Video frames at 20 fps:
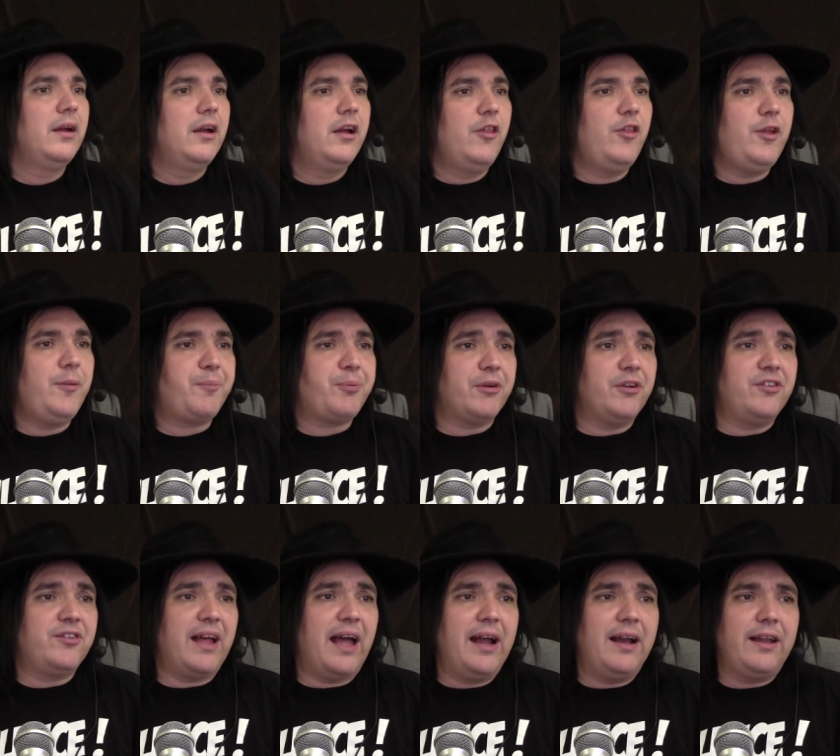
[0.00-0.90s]
the
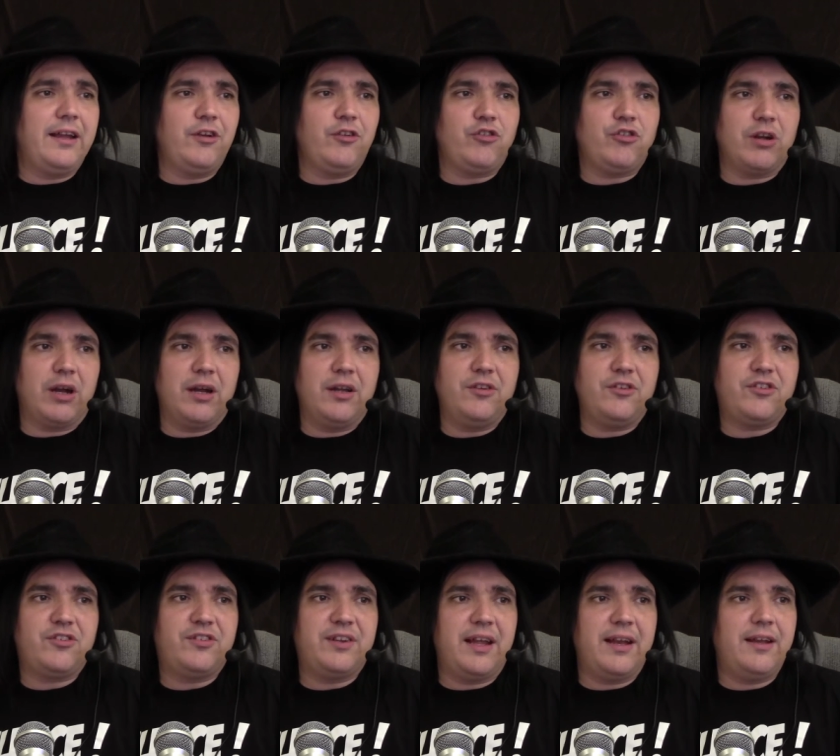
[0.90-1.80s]
presiding judge
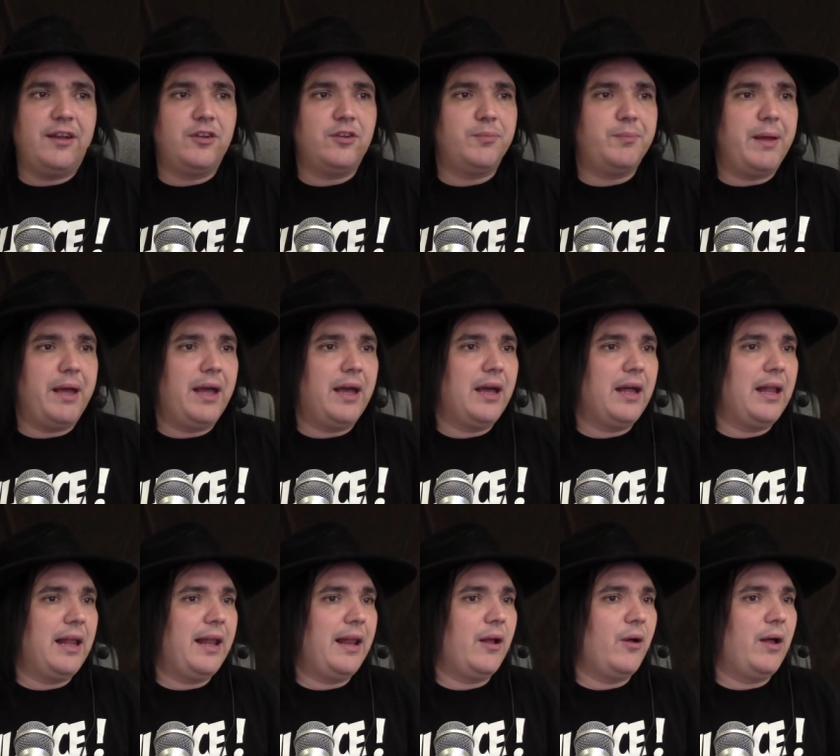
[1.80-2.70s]
set his
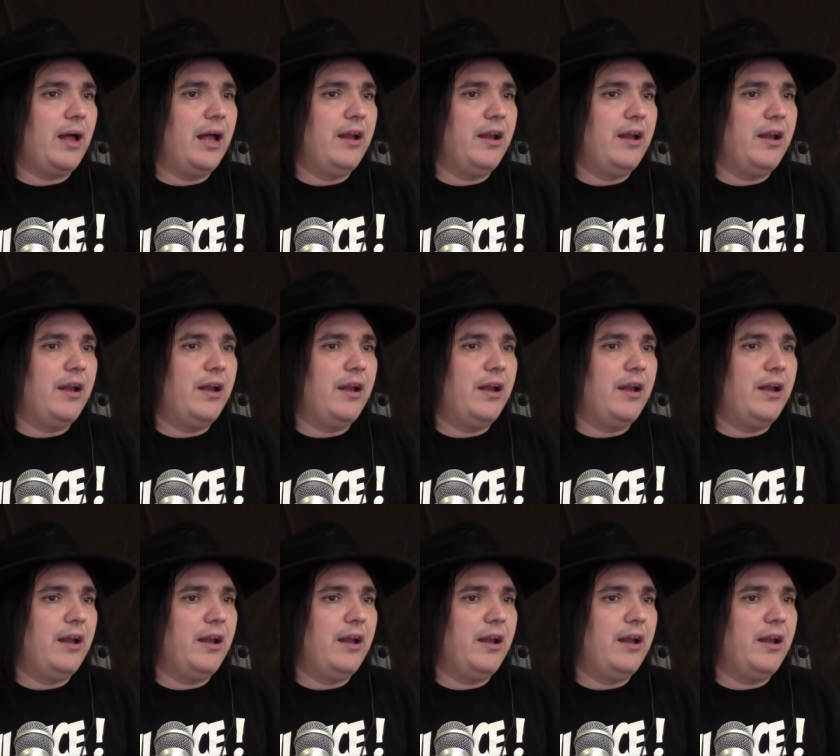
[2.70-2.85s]
bail at one